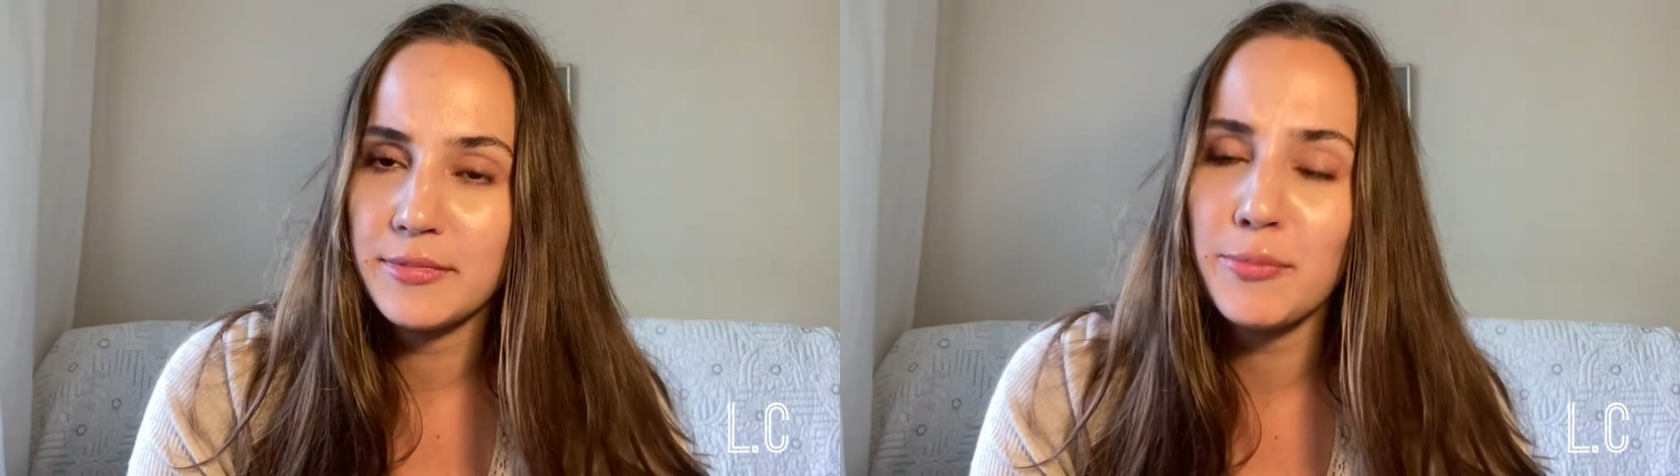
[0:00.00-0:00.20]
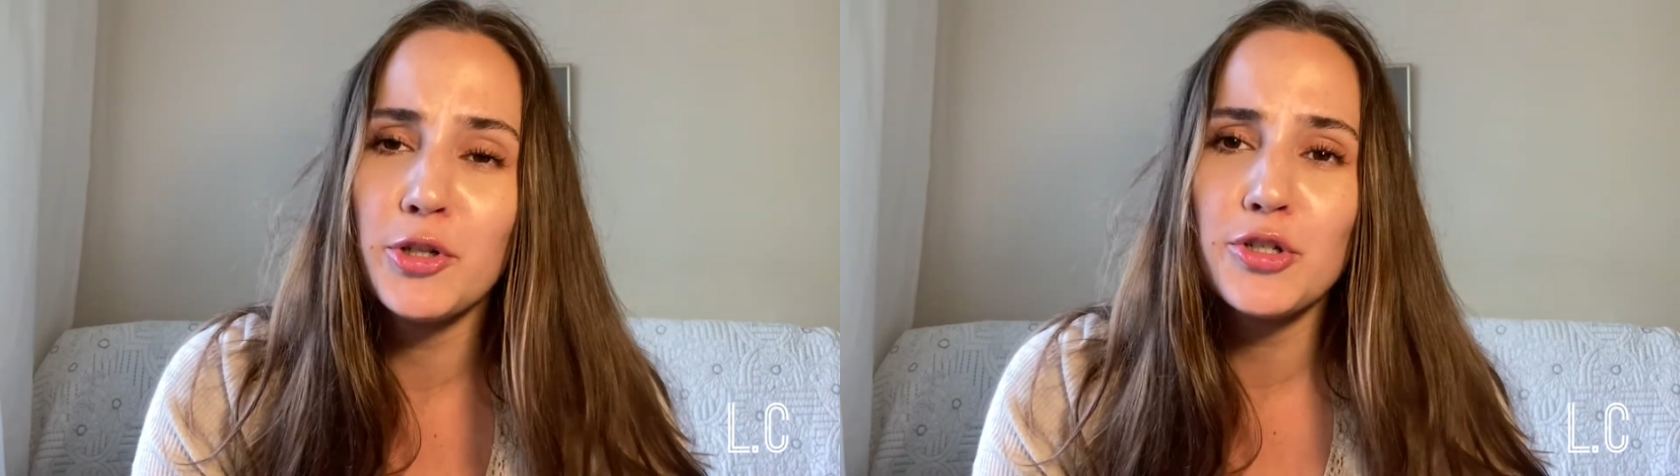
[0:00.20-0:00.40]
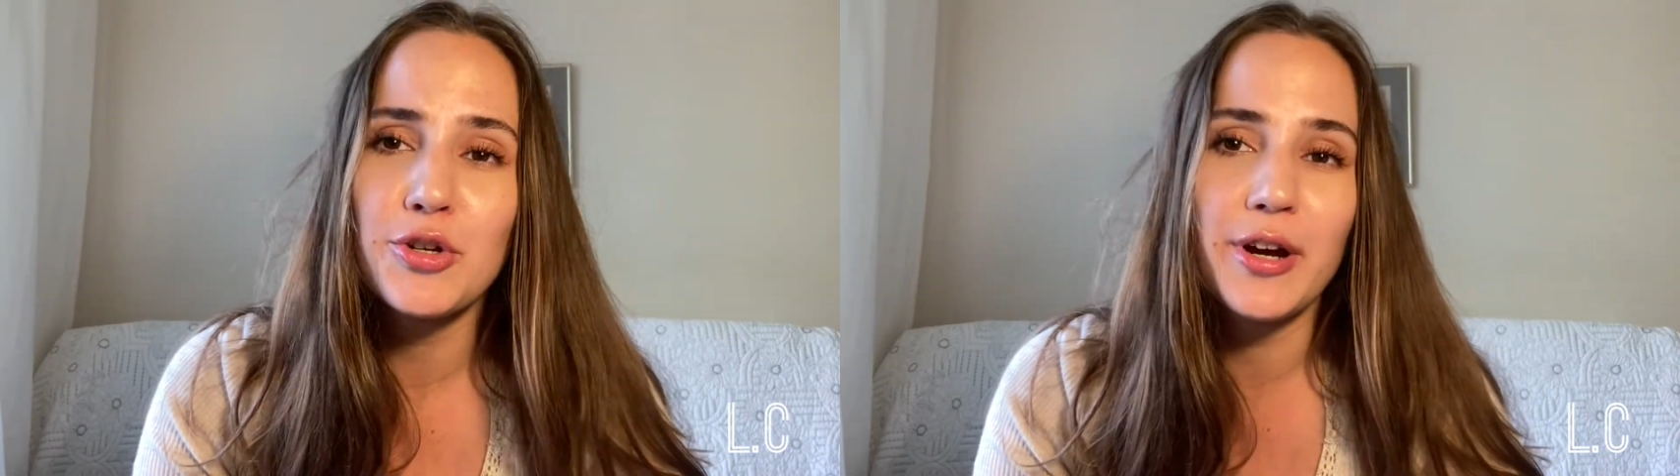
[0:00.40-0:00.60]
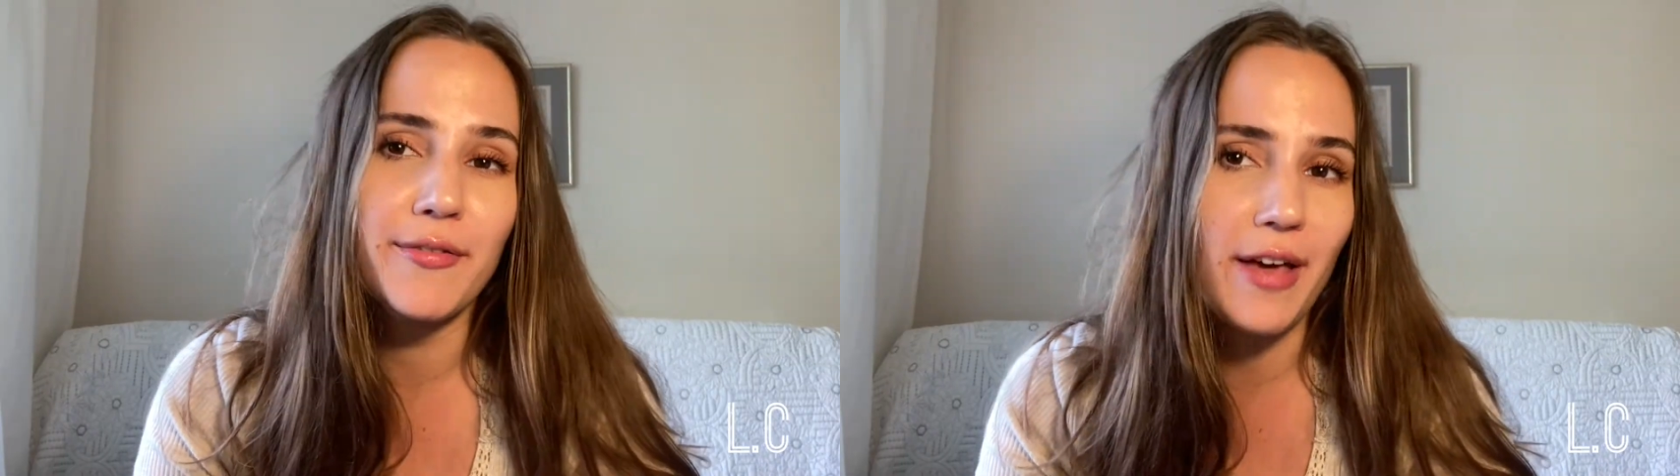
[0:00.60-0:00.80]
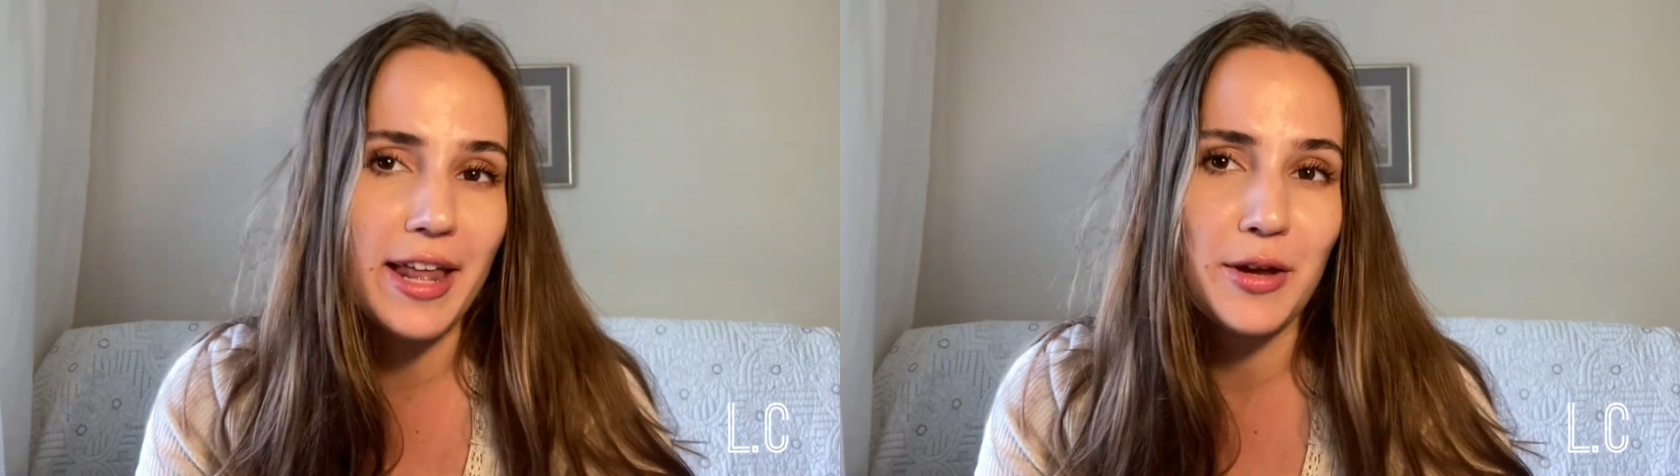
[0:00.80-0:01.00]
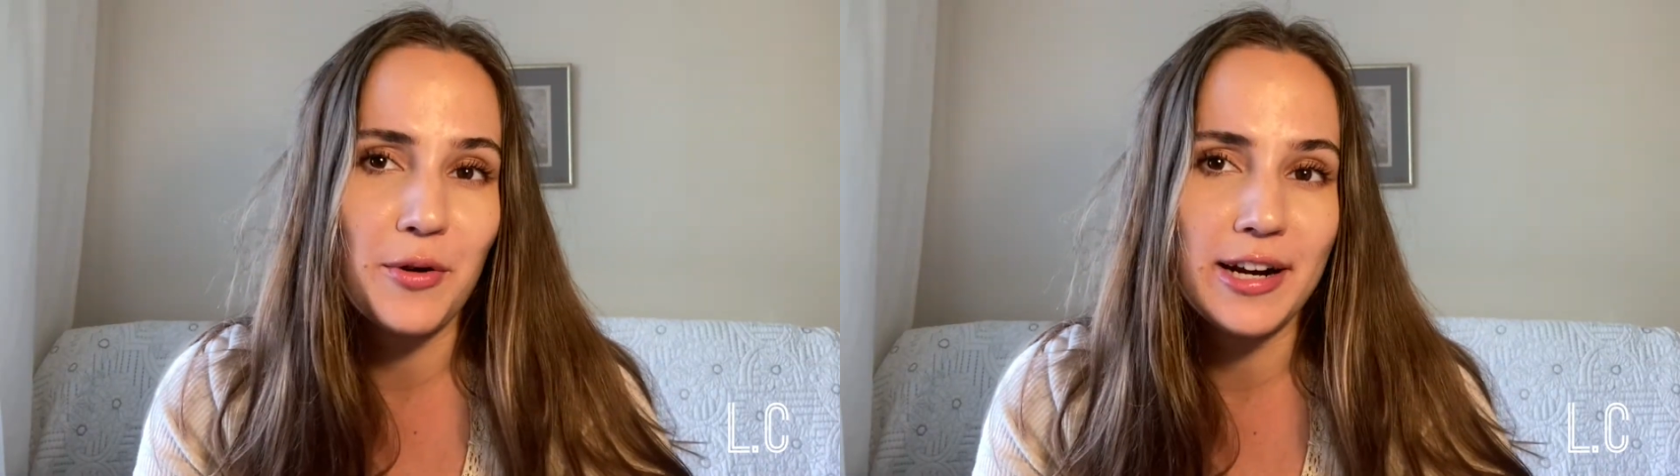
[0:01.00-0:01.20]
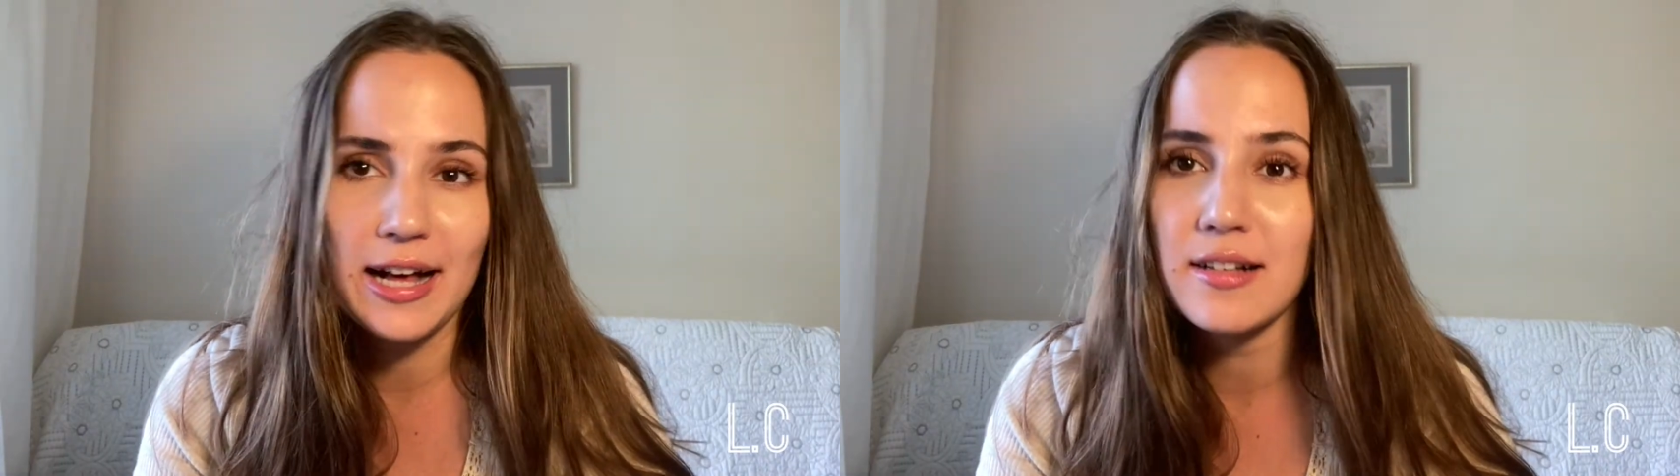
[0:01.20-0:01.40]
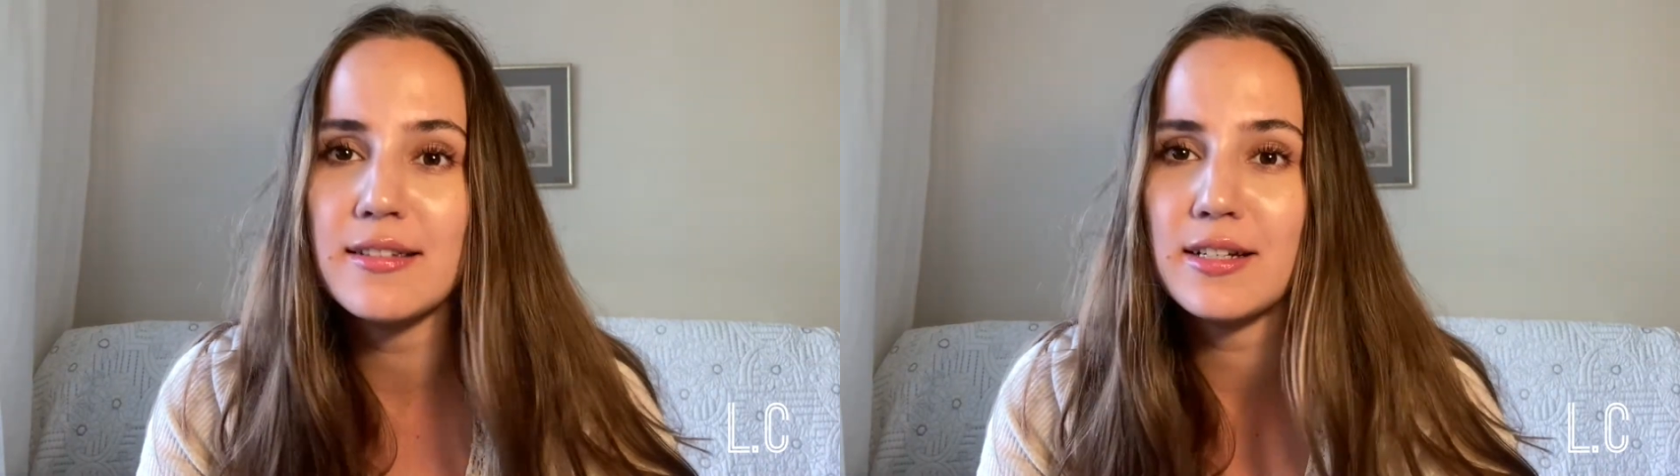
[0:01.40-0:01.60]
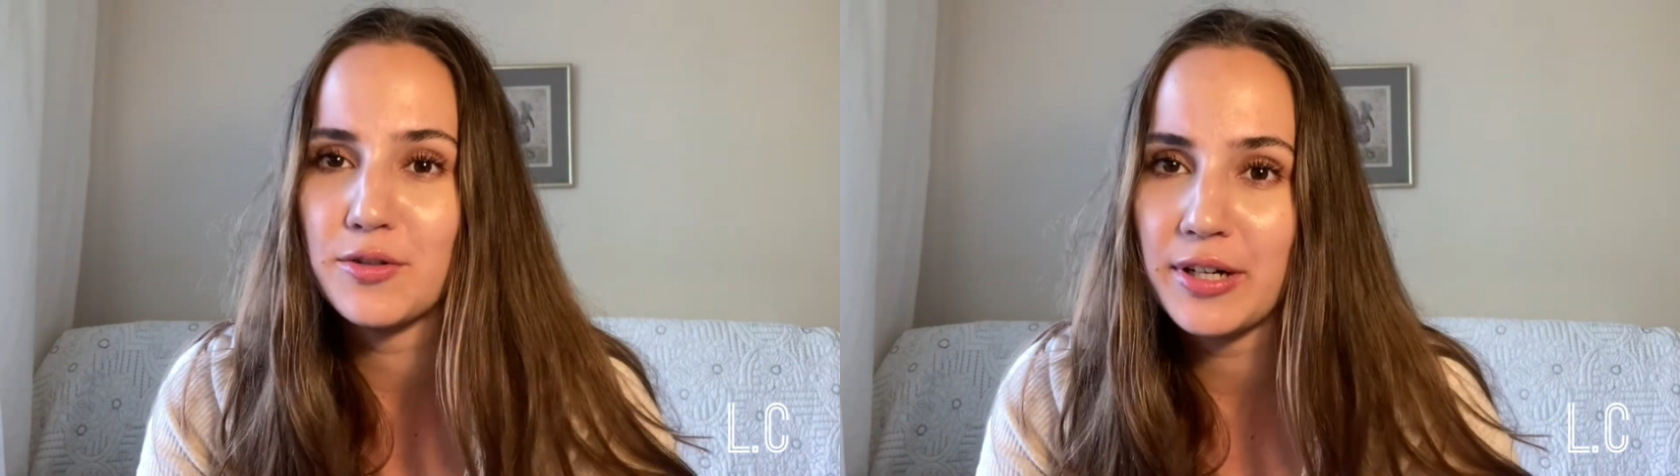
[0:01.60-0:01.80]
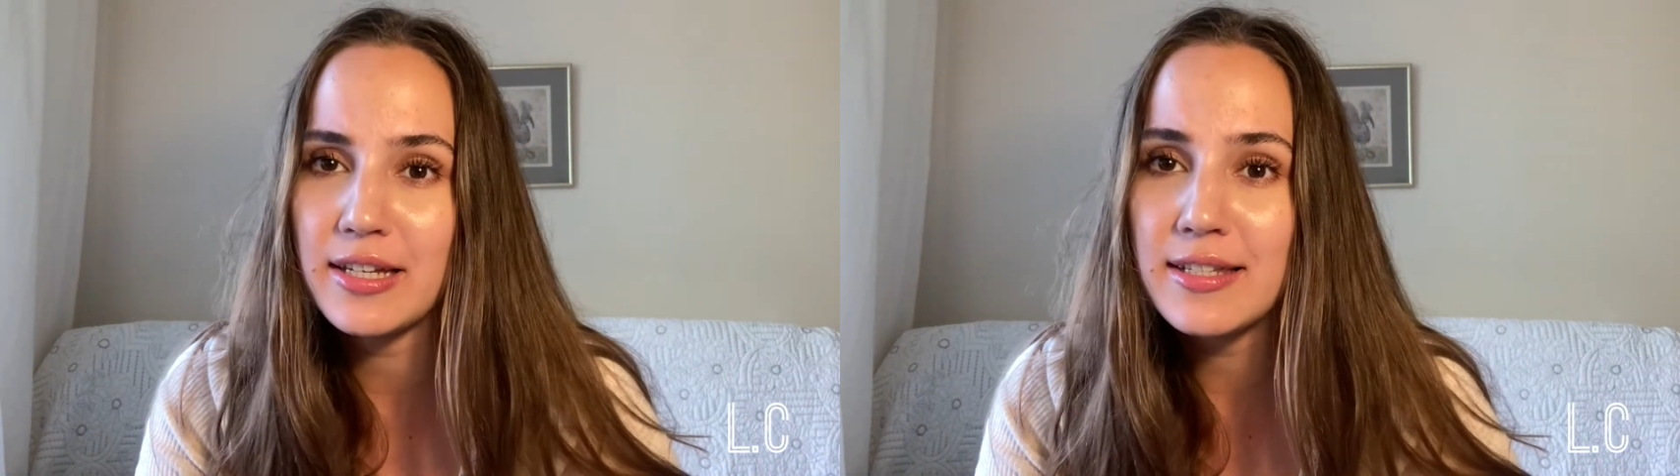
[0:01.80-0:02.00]
I'm not sure if anyone else
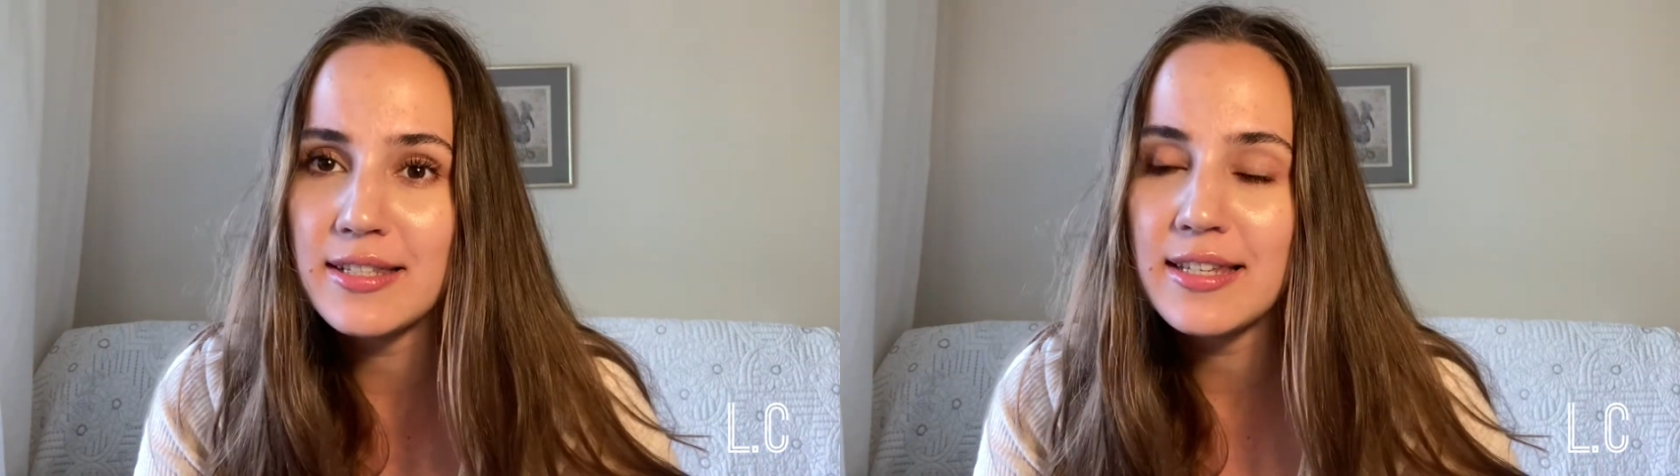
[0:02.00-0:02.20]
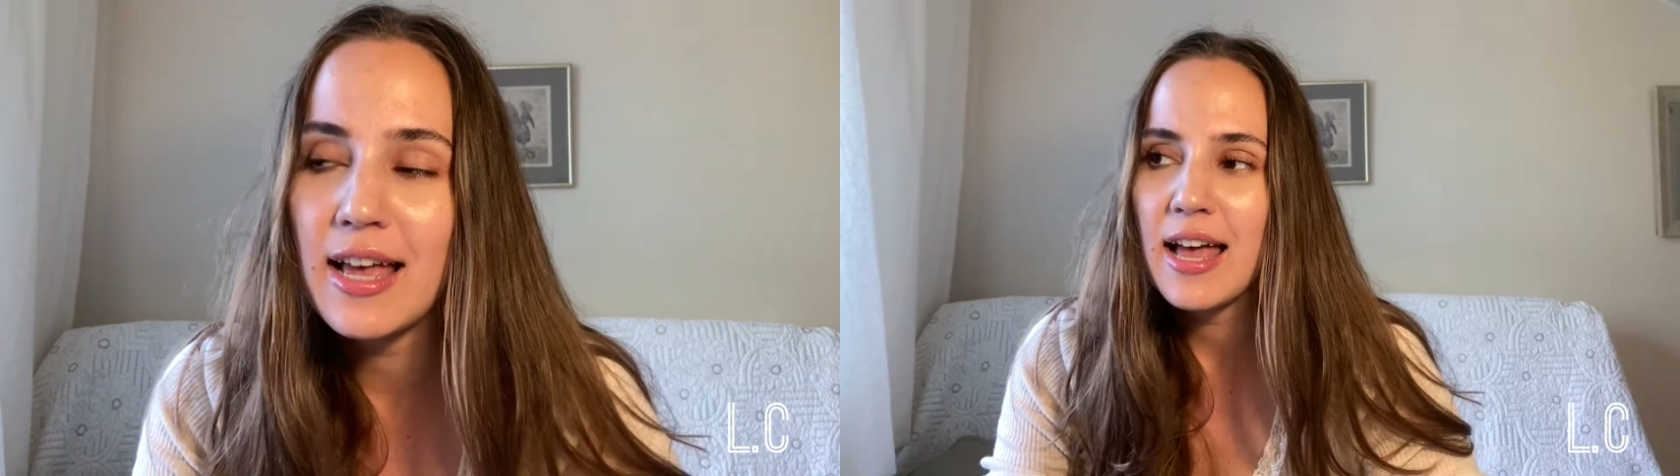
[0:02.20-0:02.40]
agrees,